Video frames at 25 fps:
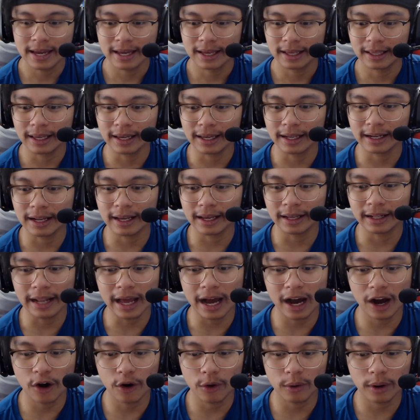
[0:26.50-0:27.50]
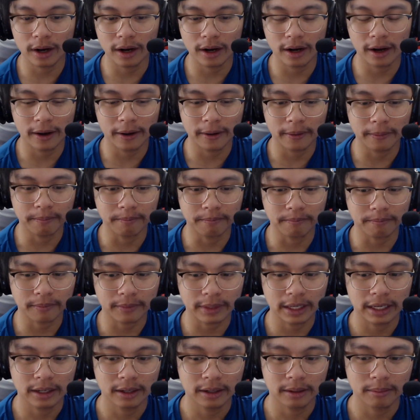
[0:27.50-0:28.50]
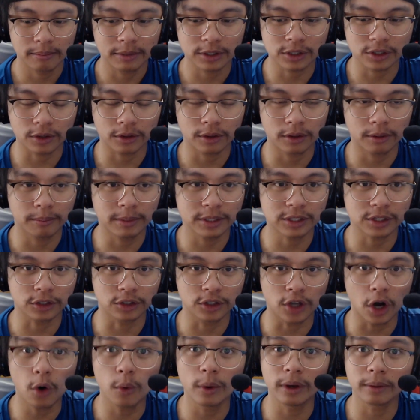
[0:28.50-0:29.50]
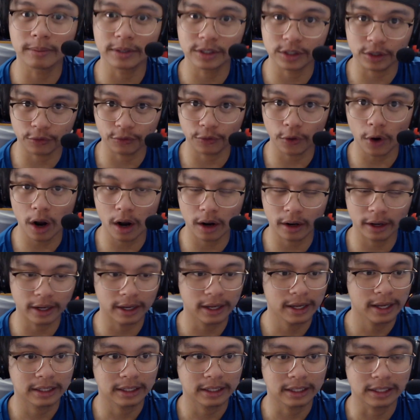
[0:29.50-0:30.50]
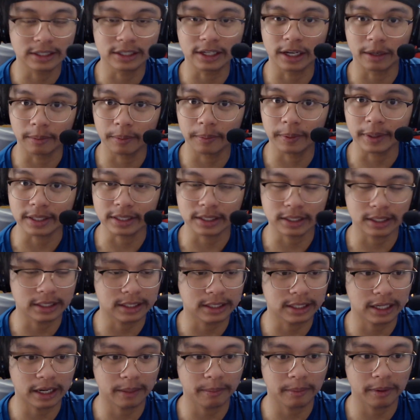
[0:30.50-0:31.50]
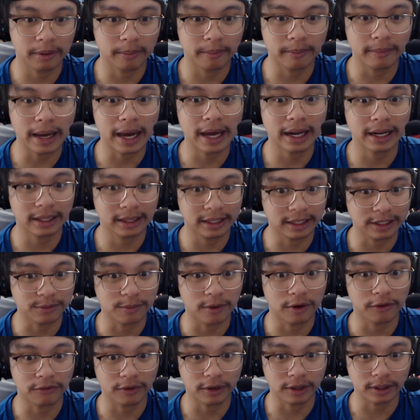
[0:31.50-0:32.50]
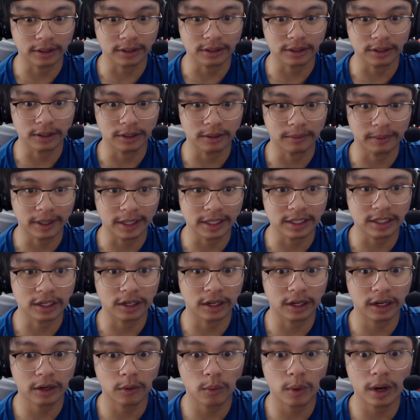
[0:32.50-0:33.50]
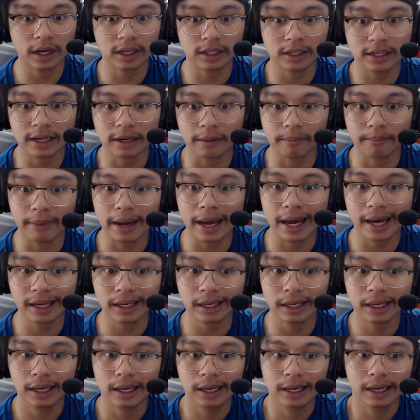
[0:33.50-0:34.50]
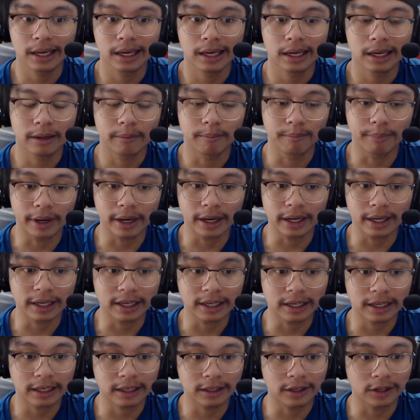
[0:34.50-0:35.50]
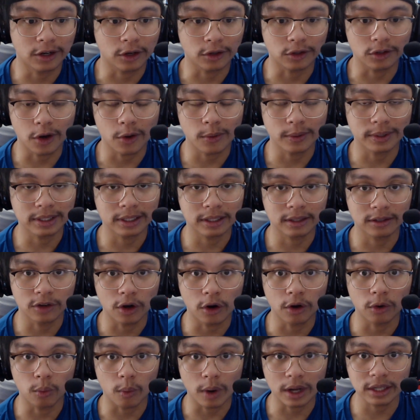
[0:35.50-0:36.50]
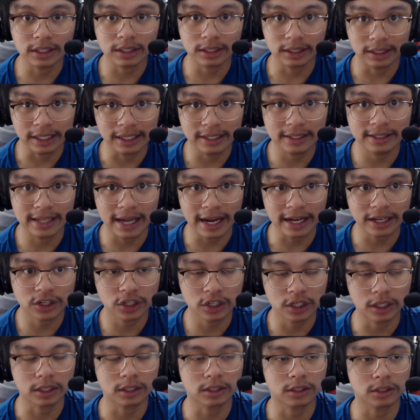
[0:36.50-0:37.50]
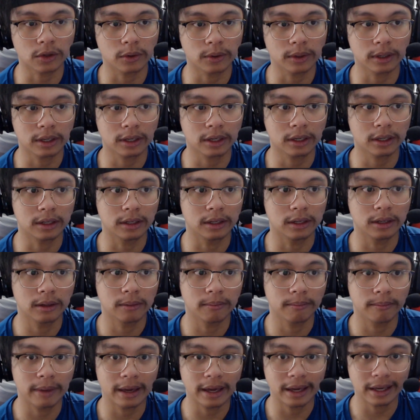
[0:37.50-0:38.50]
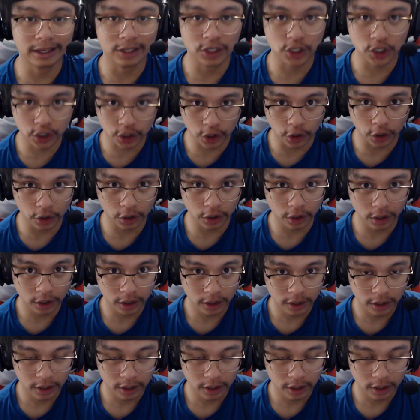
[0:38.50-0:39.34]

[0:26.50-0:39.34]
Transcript: And uh, now, um. Mister Mister Dolwin, Mister Frog, he's gonna be pissed. He's gonna be mad at these motherfuckers, dude, because they're gonna want to take it back. But you know, Dolwin, Dolwin want needs that shit so he could ensure